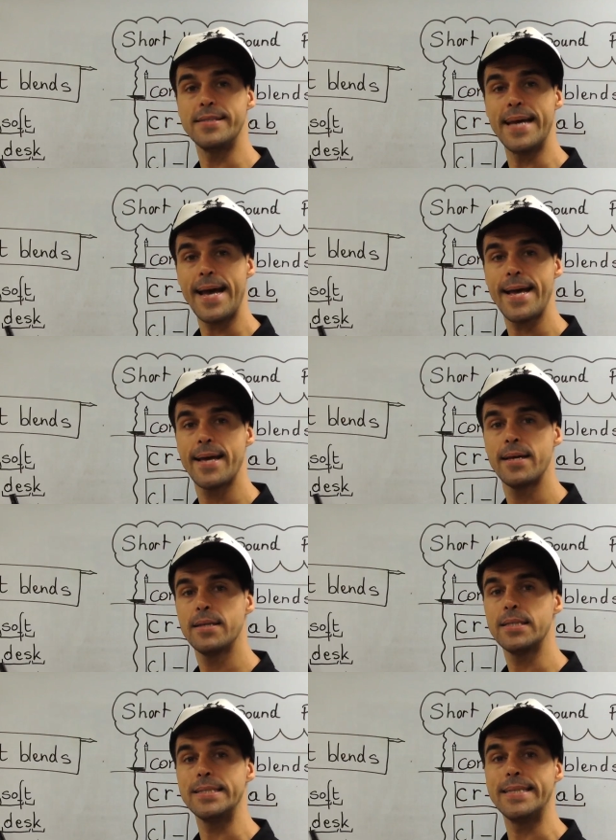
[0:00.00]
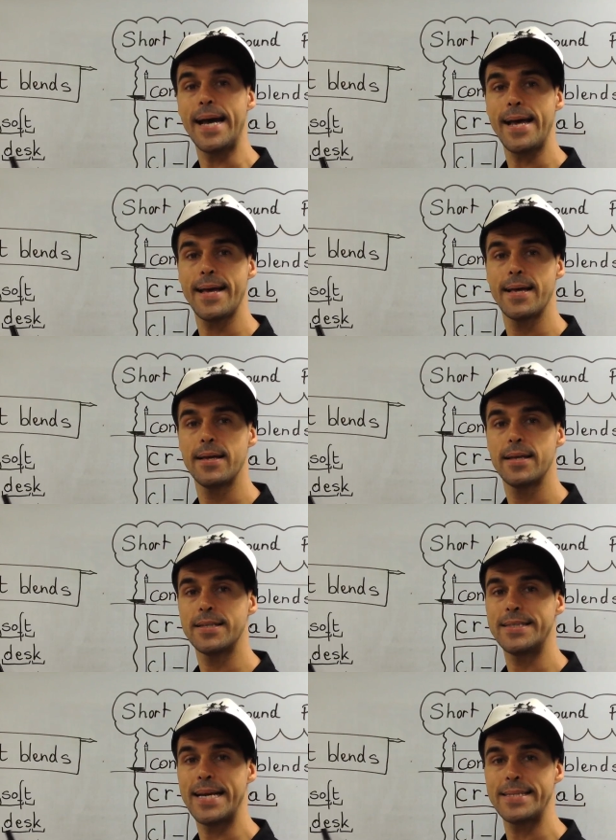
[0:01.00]
da, da,
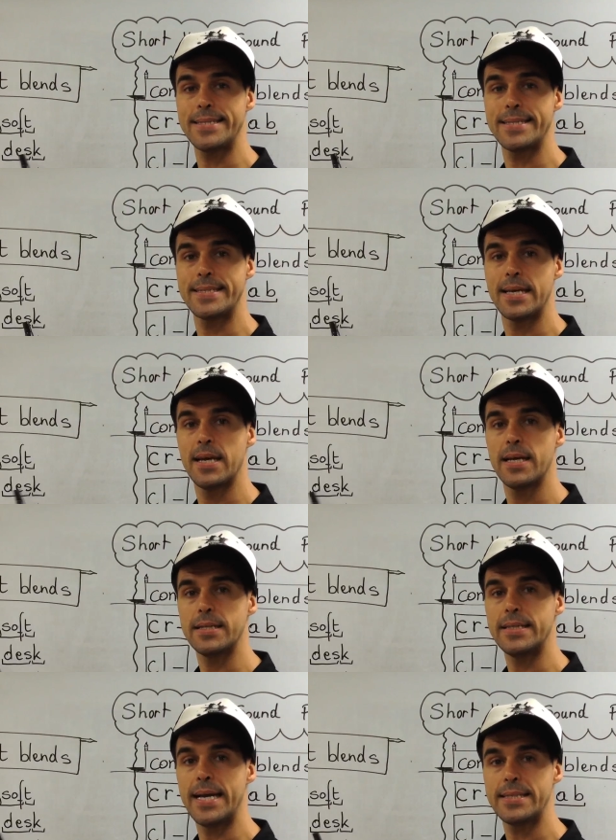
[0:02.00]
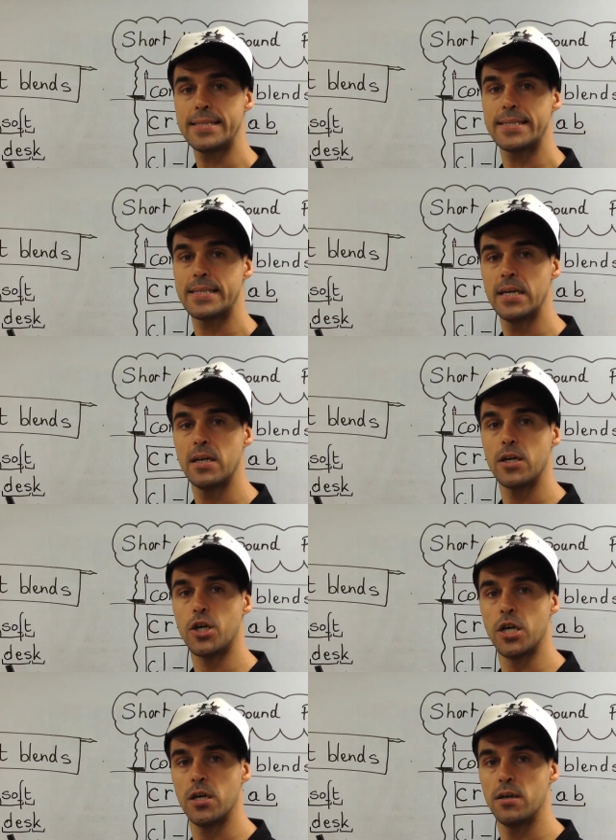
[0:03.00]
des, des,
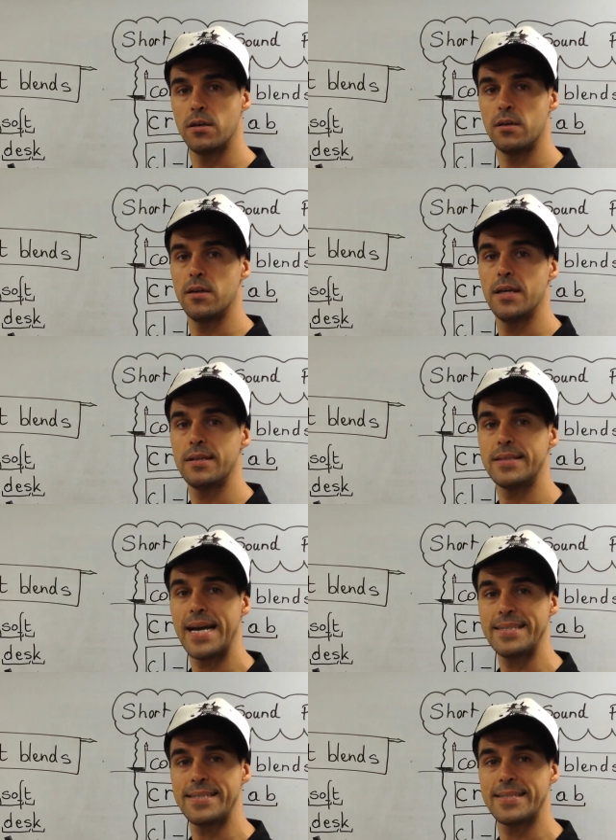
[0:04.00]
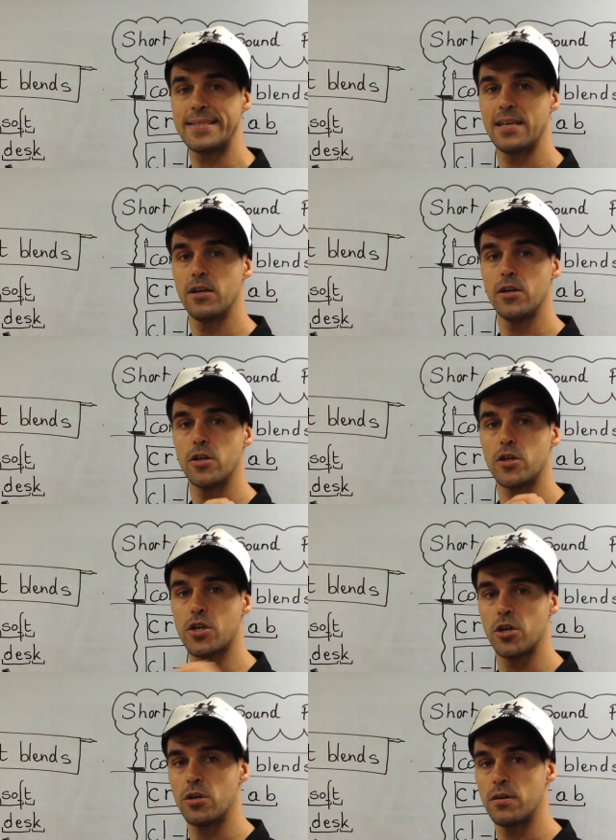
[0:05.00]
k, des,
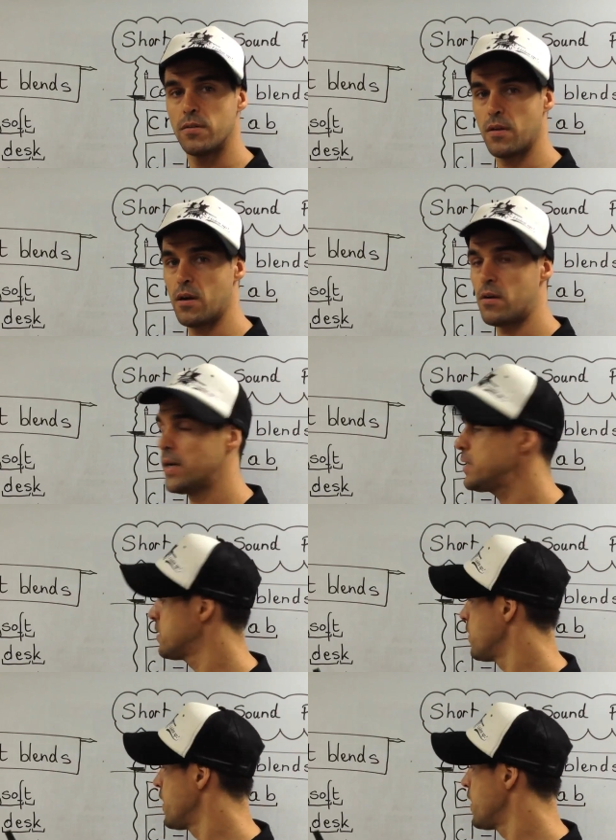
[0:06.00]
k. All right,